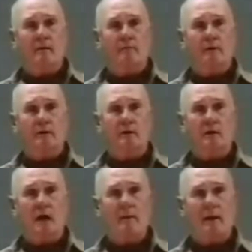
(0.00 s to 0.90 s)
But the
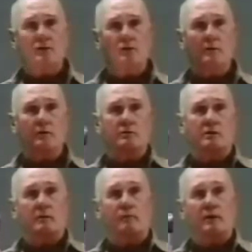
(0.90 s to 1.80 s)
combat shooter uses the
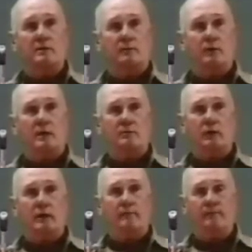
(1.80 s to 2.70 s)
compressed surprise
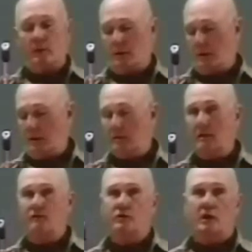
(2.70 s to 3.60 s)
brake.
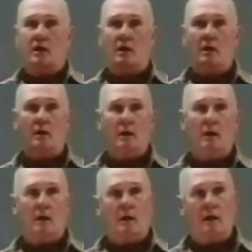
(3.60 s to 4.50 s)
Instead of saying
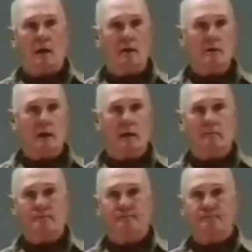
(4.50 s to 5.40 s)

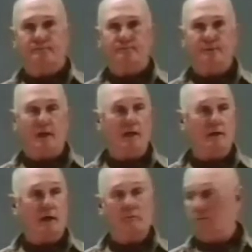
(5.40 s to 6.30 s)
anytime, it
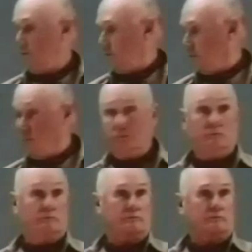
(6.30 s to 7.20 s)

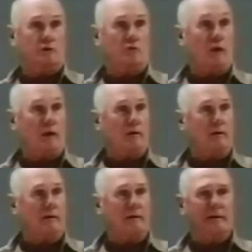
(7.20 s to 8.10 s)
went, didn't
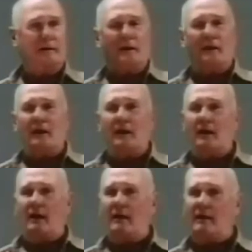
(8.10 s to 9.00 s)
it?
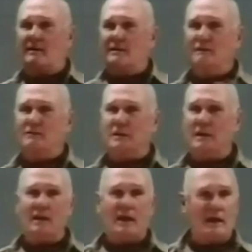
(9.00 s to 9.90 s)
Instead of
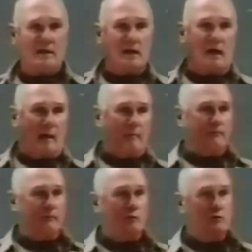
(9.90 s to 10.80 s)
saying anytime,
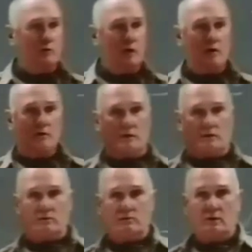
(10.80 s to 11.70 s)
you say this.
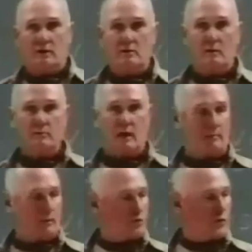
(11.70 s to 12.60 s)
You say
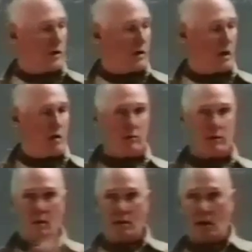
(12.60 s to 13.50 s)
sometime between now
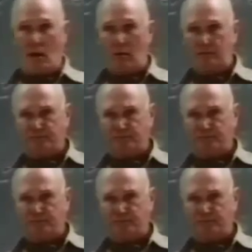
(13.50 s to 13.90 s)
and now.